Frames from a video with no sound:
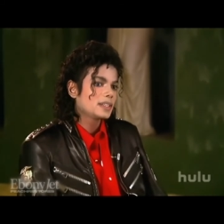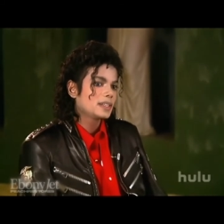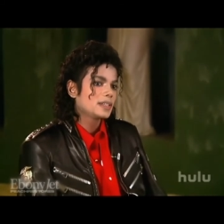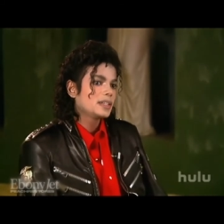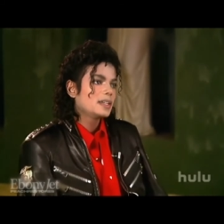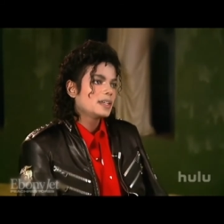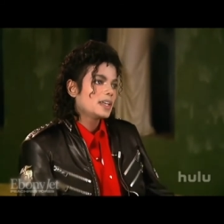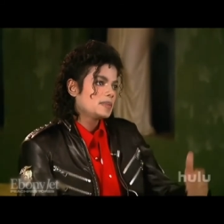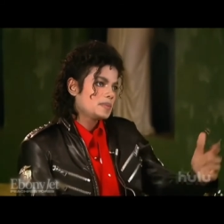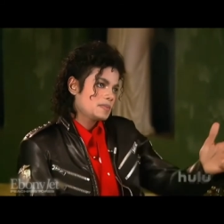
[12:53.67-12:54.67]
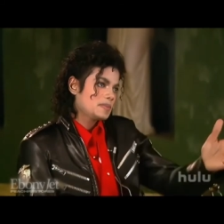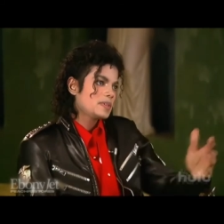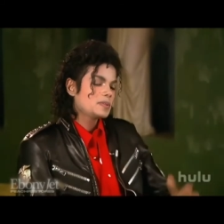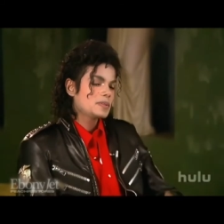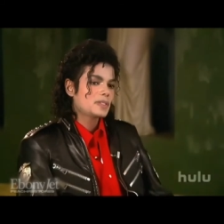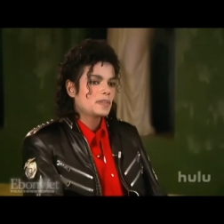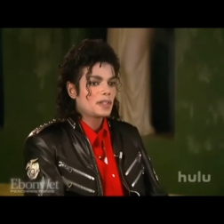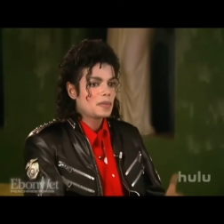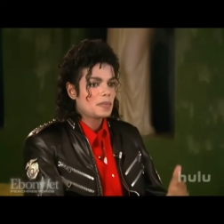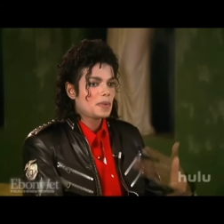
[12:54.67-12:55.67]
Sure. And it was something that
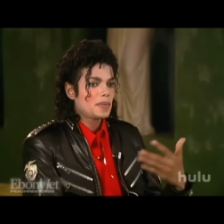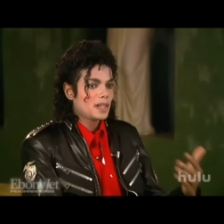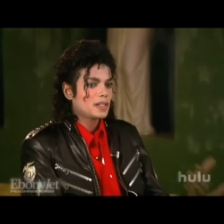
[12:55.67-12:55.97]
my manager